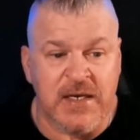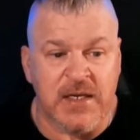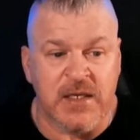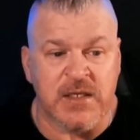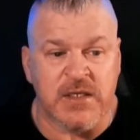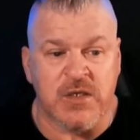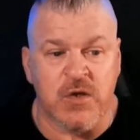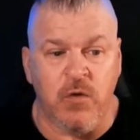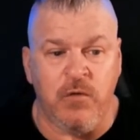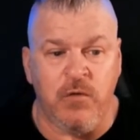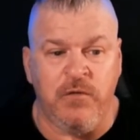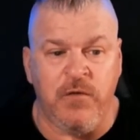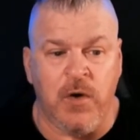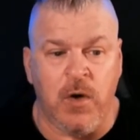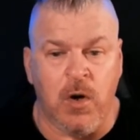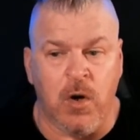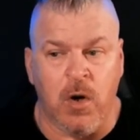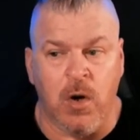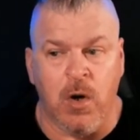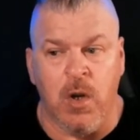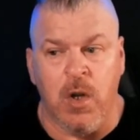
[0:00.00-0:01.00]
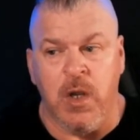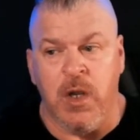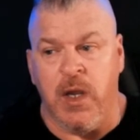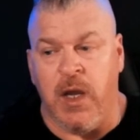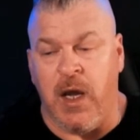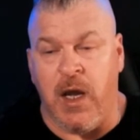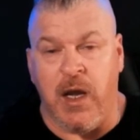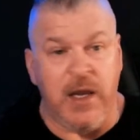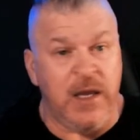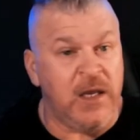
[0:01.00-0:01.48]
it so far,
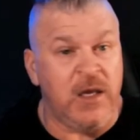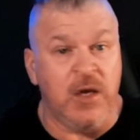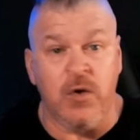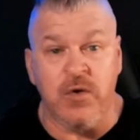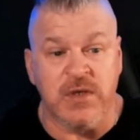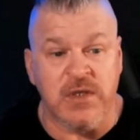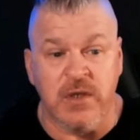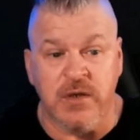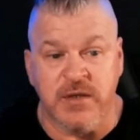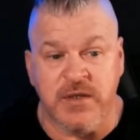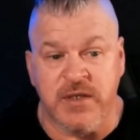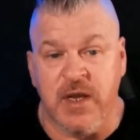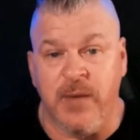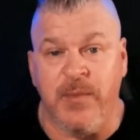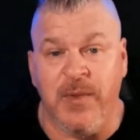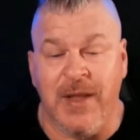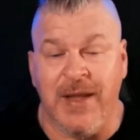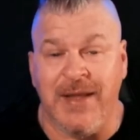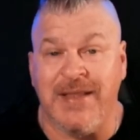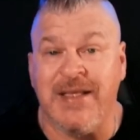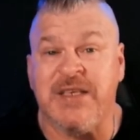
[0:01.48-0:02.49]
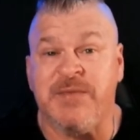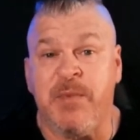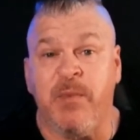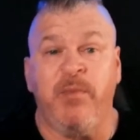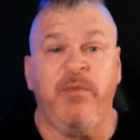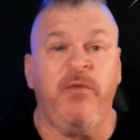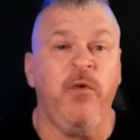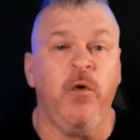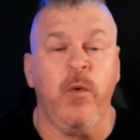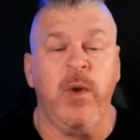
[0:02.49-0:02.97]
it goes a little something like this. But
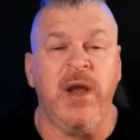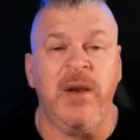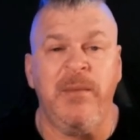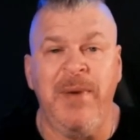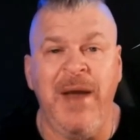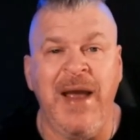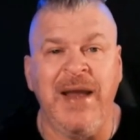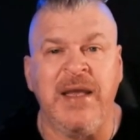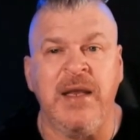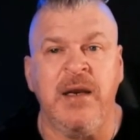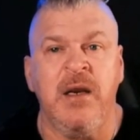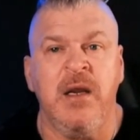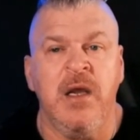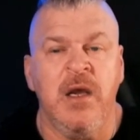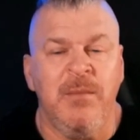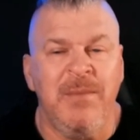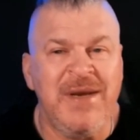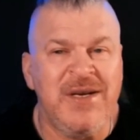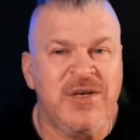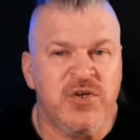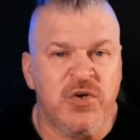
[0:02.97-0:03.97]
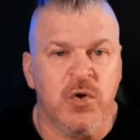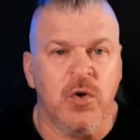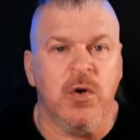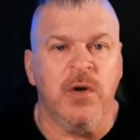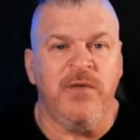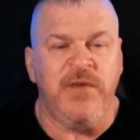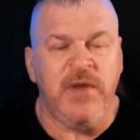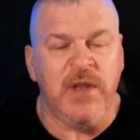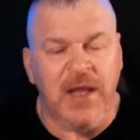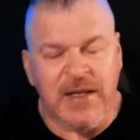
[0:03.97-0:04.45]
before we unpack it, make sure
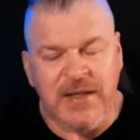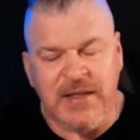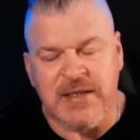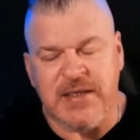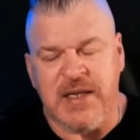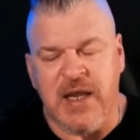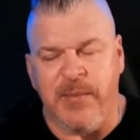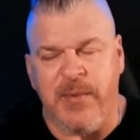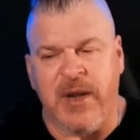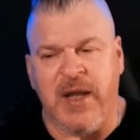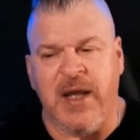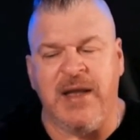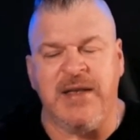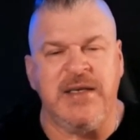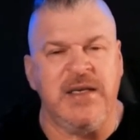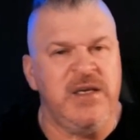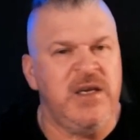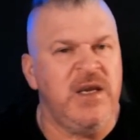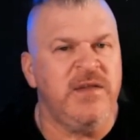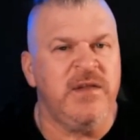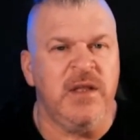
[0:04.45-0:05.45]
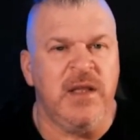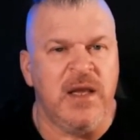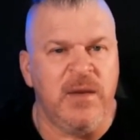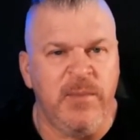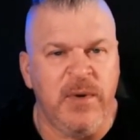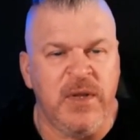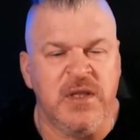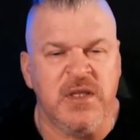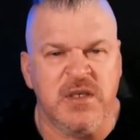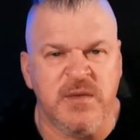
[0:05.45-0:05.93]
if you like this type of content, you hit the like
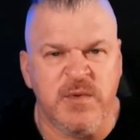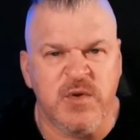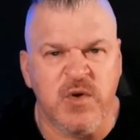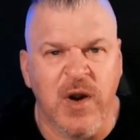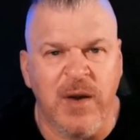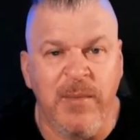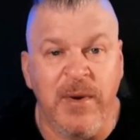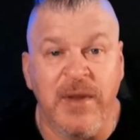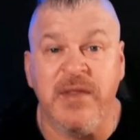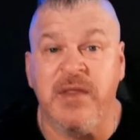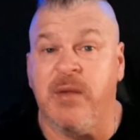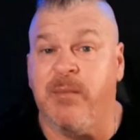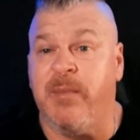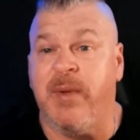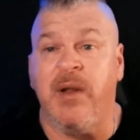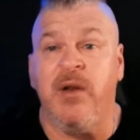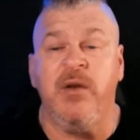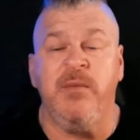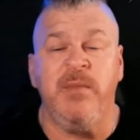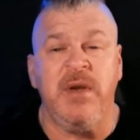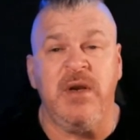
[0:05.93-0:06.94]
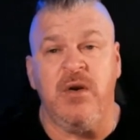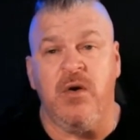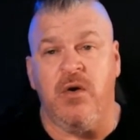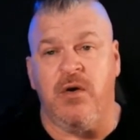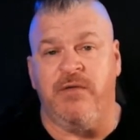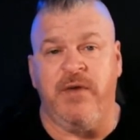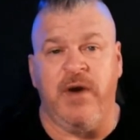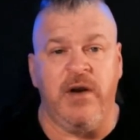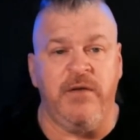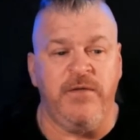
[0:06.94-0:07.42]
button, subscribe button, the bell to be
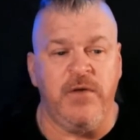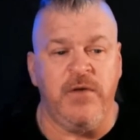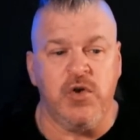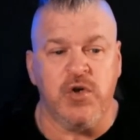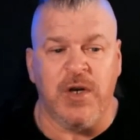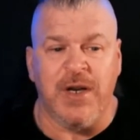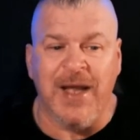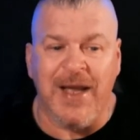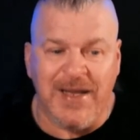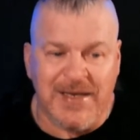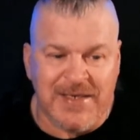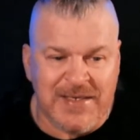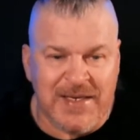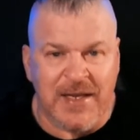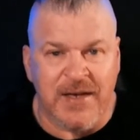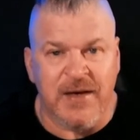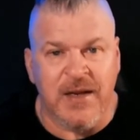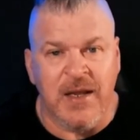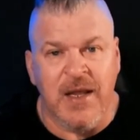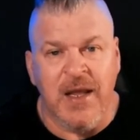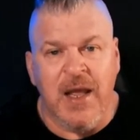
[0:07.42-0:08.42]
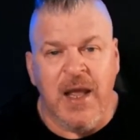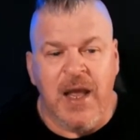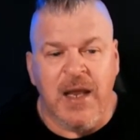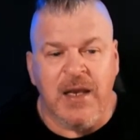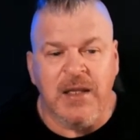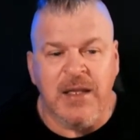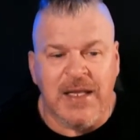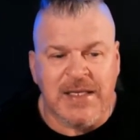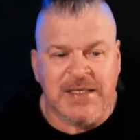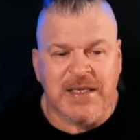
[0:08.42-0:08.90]
notified of future content.
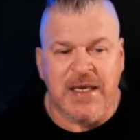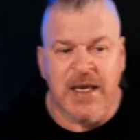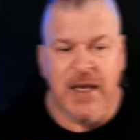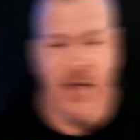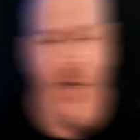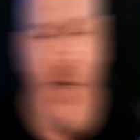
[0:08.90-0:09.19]
And let's kick